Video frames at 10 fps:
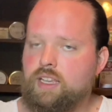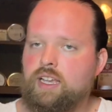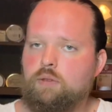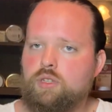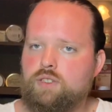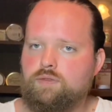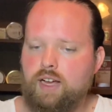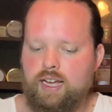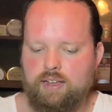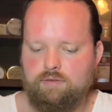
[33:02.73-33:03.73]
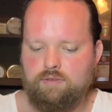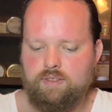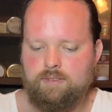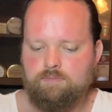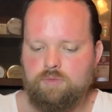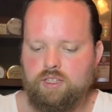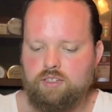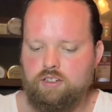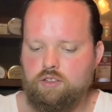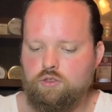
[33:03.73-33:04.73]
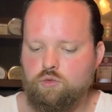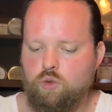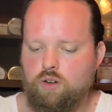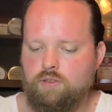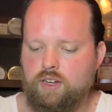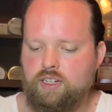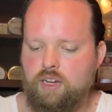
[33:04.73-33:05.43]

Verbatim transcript: It was five. Another dwarf had